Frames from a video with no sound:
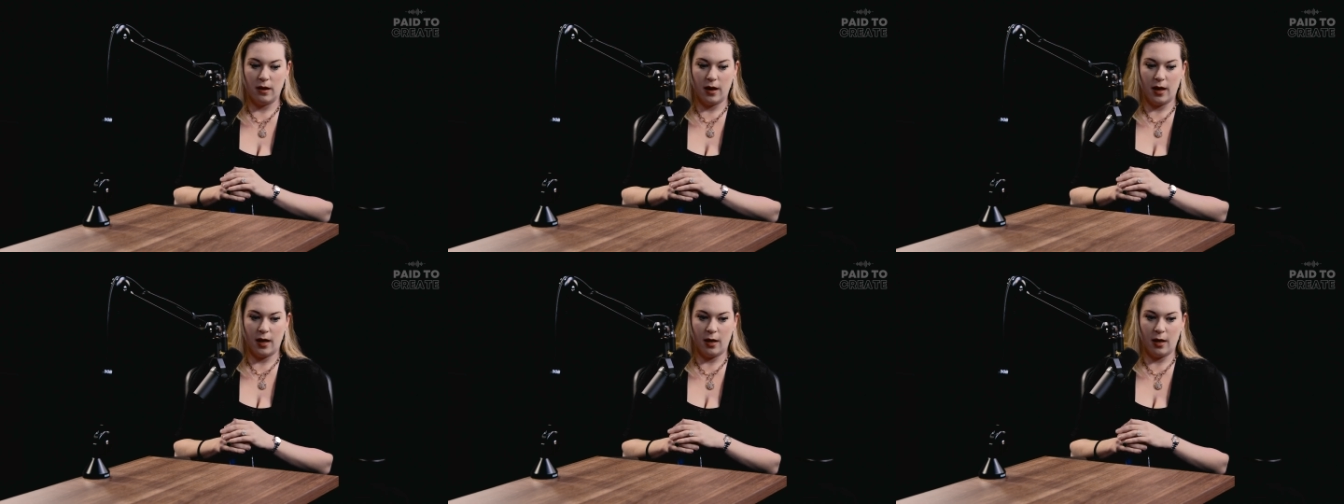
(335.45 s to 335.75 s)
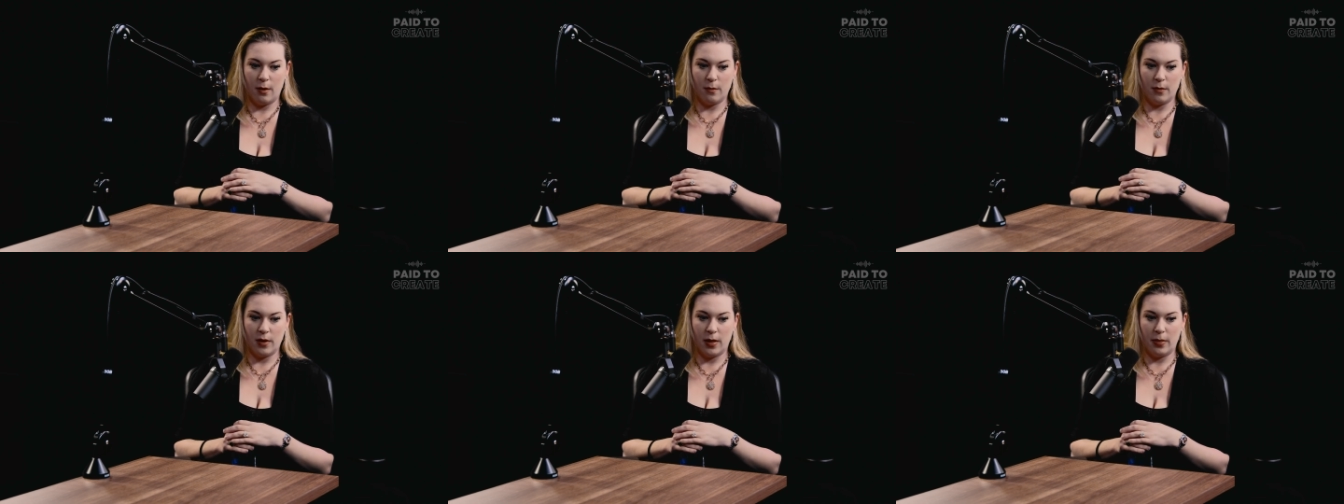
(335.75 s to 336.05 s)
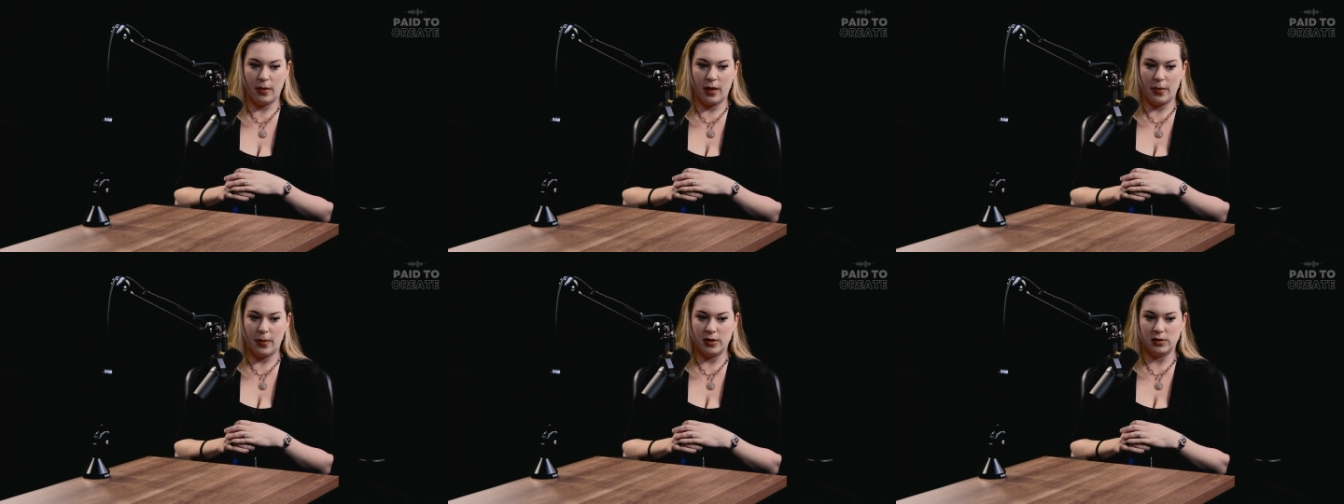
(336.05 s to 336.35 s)
Um,
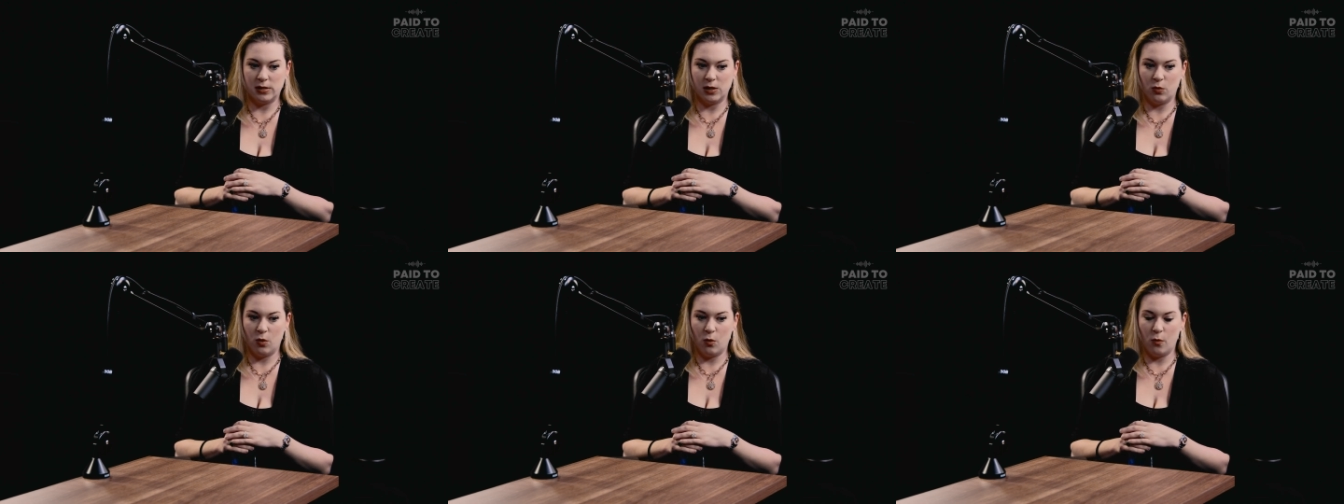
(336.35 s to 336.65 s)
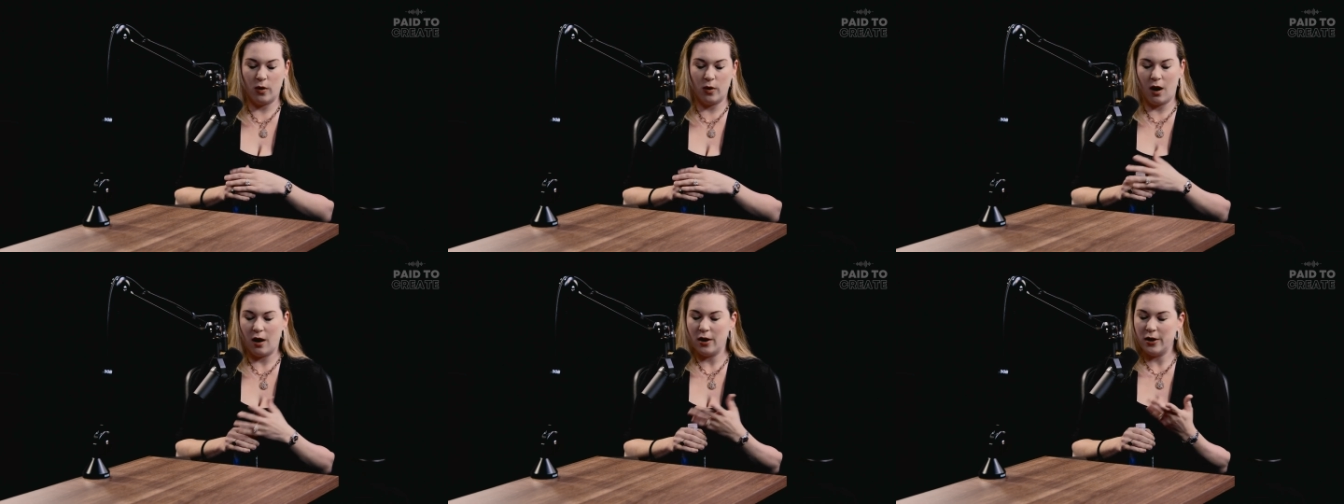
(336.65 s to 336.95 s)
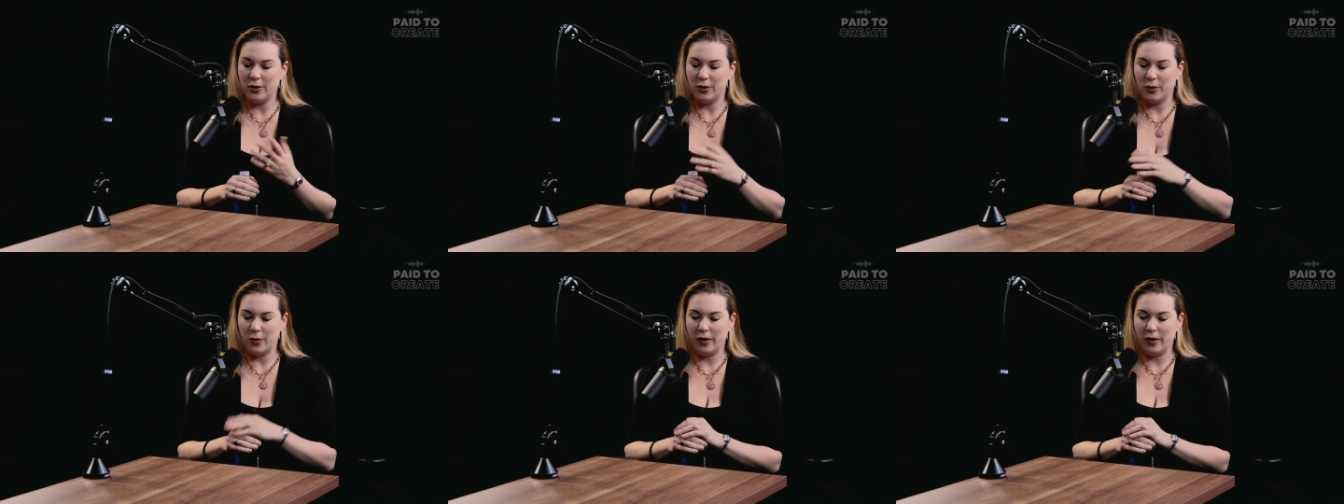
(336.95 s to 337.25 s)
and then they said, well, what are
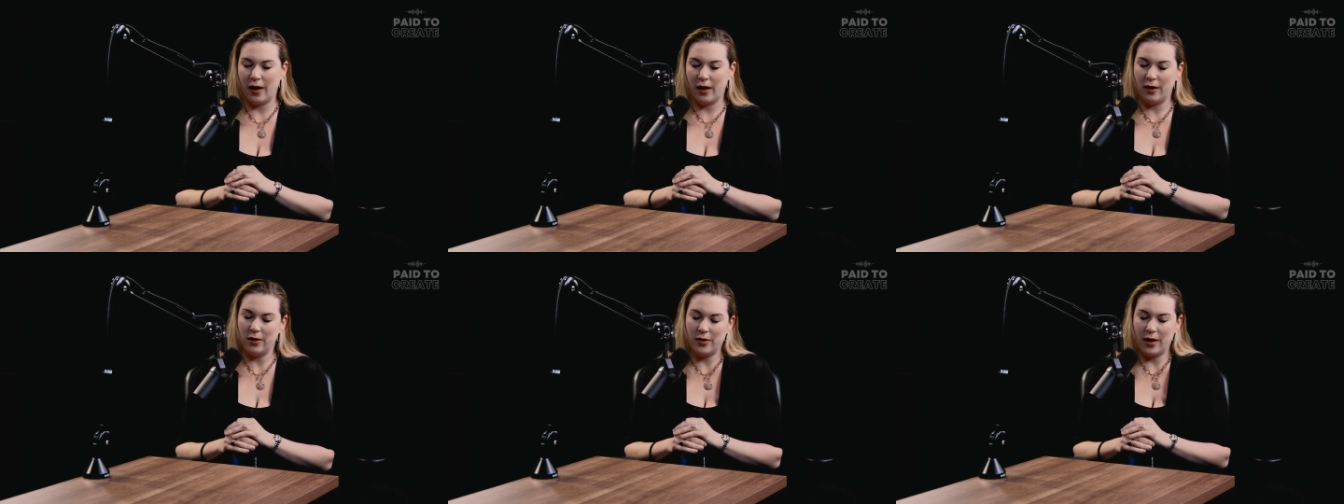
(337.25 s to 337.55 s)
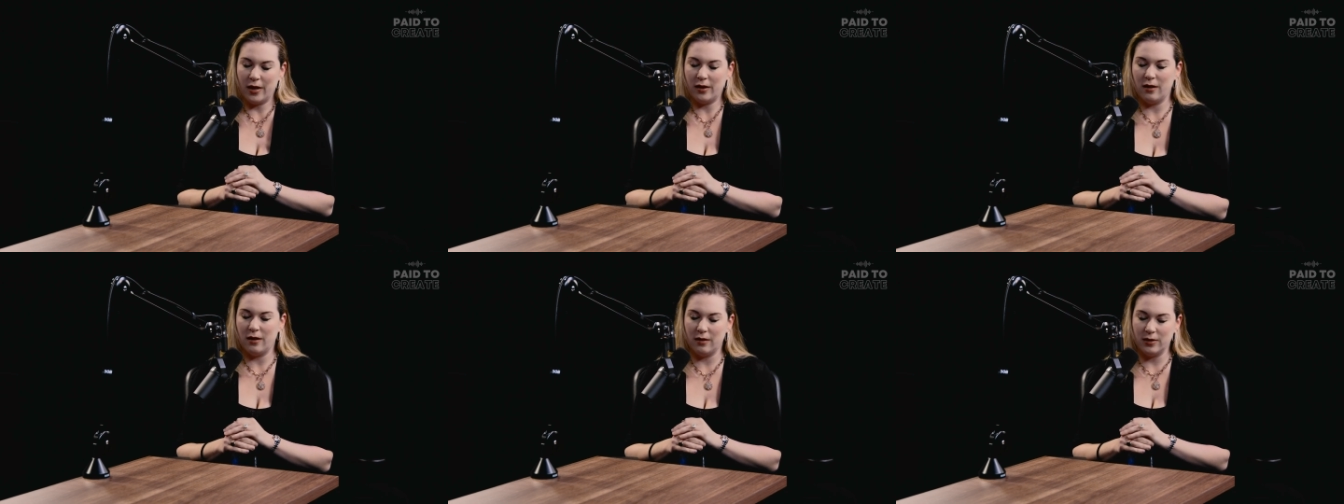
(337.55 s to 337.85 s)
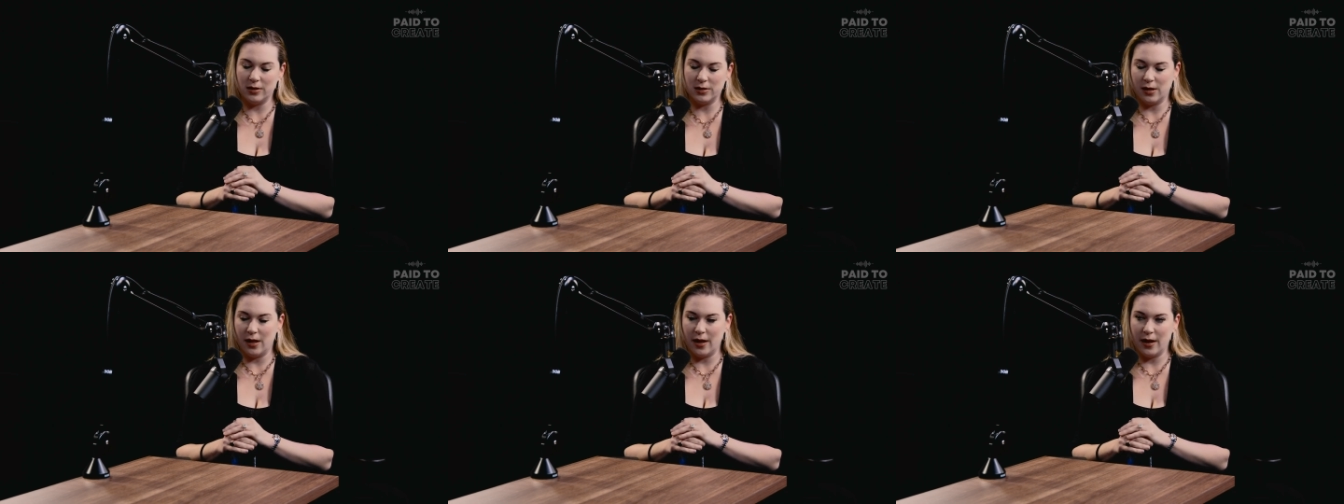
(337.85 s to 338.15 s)
you doing? How are you getting all
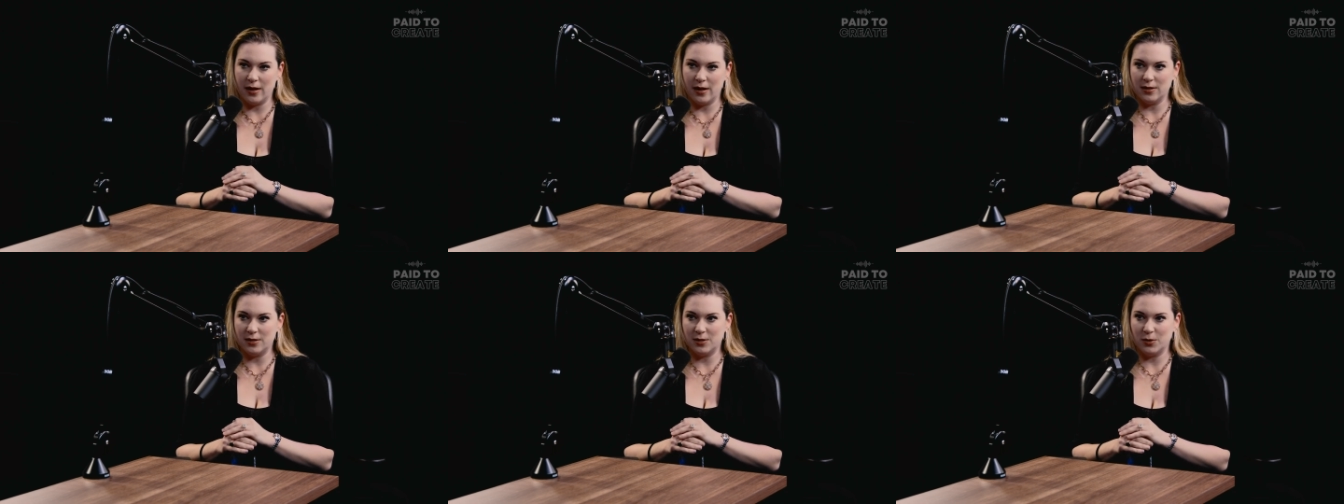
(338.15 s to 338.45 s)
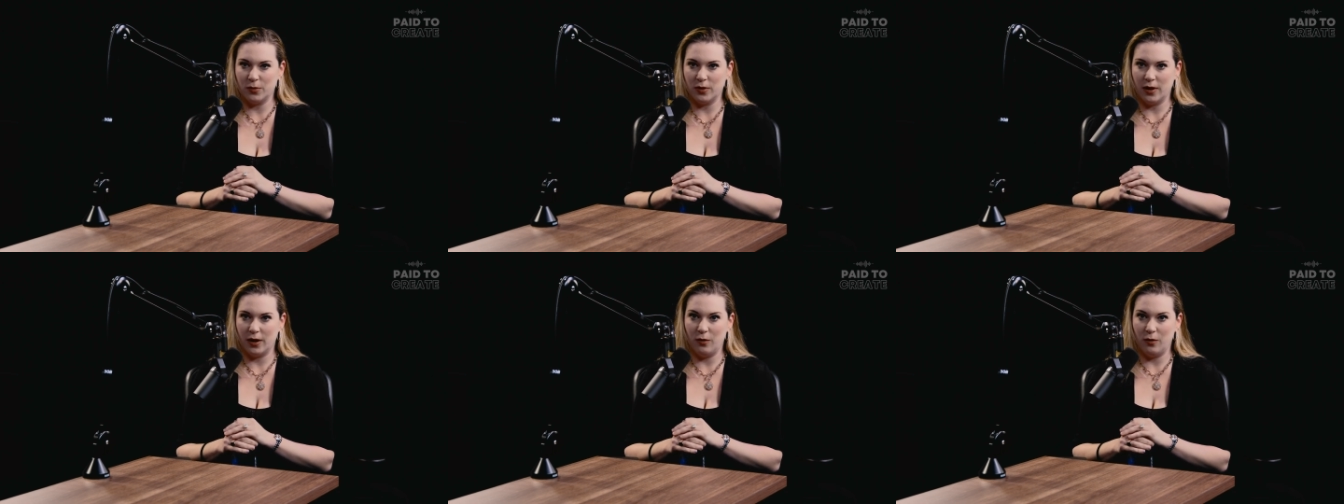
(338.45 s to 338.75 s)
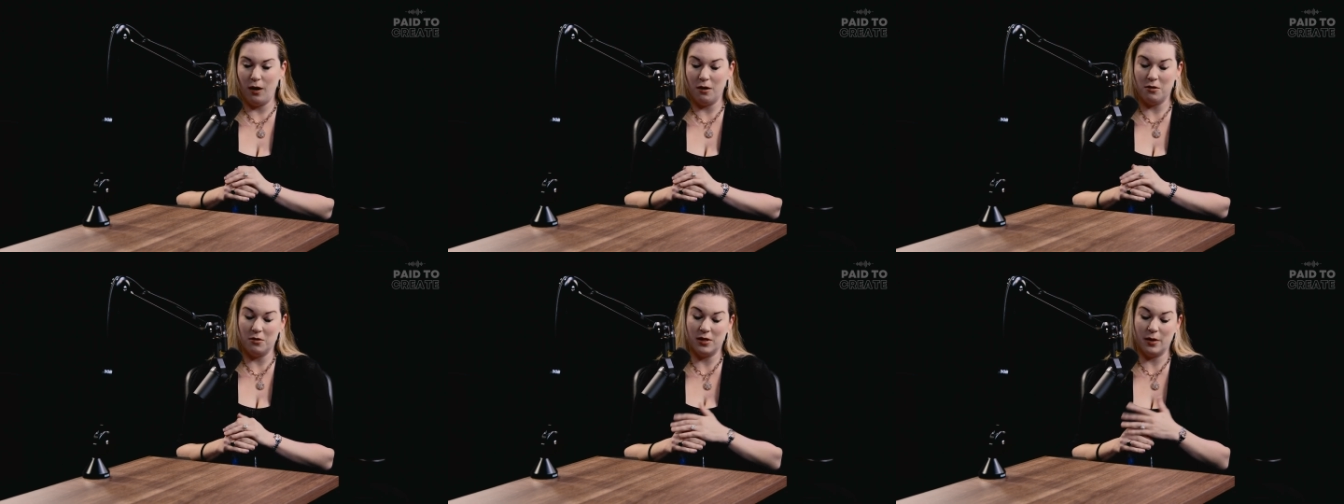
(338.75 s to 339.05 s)
these clients? So we're like,
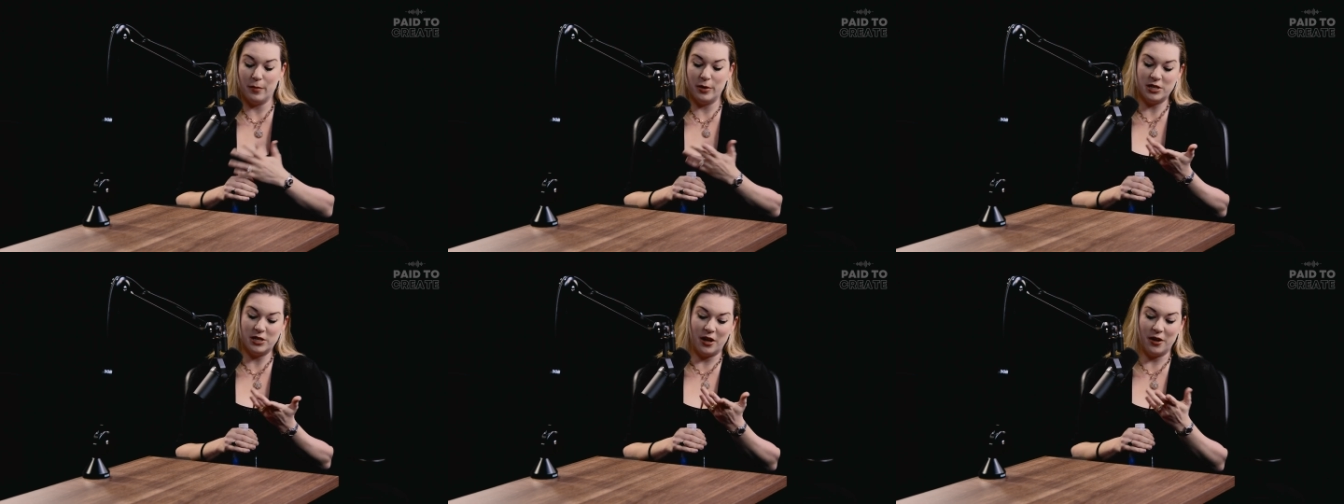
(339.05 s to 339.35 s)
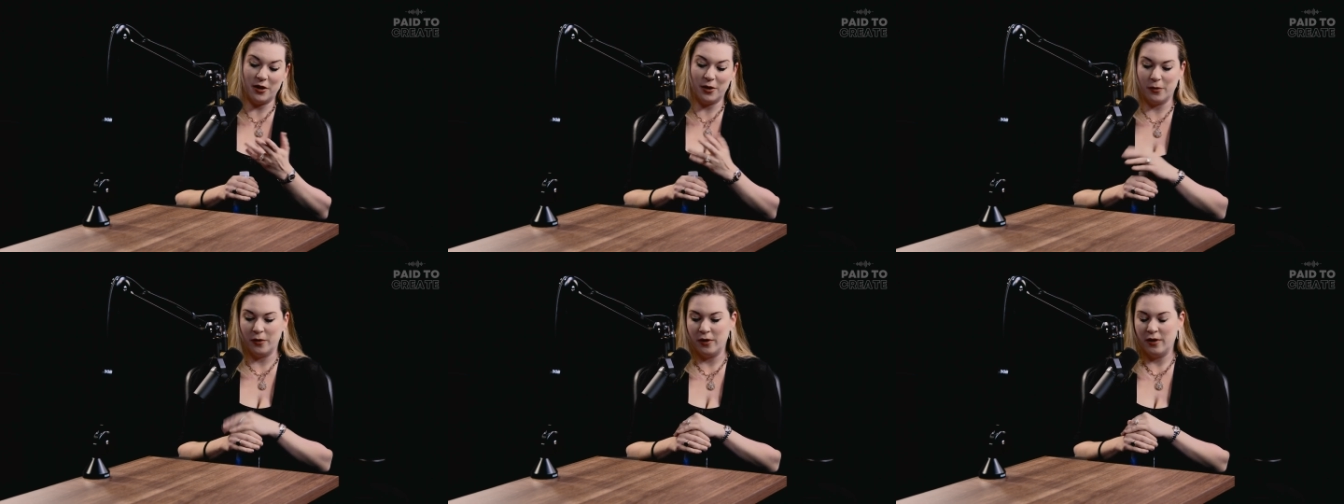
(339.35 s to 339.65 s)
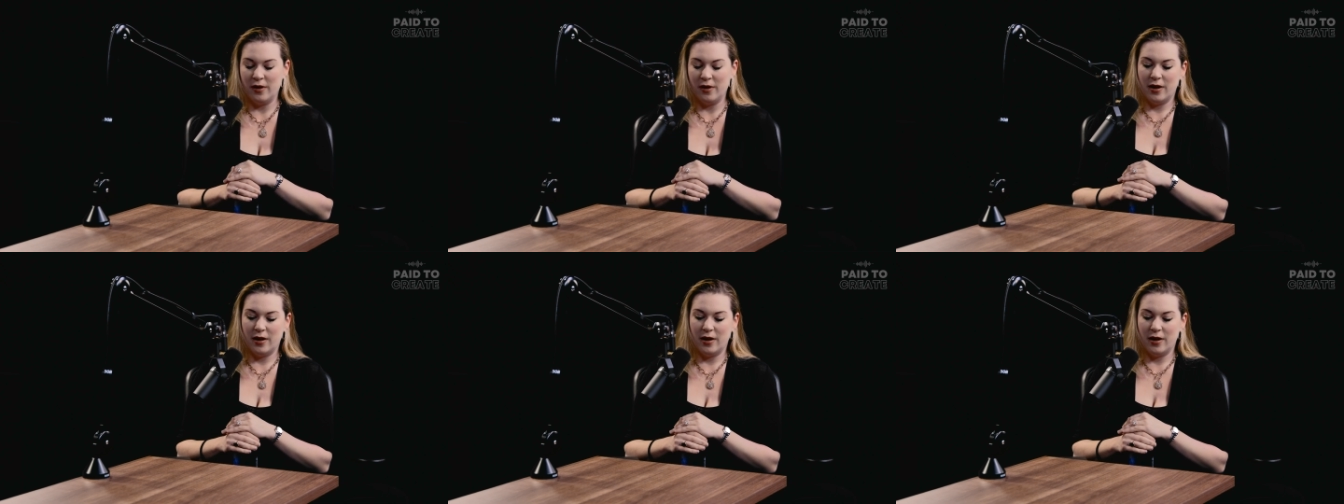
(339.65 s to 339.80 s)
oh, well, let me tell you.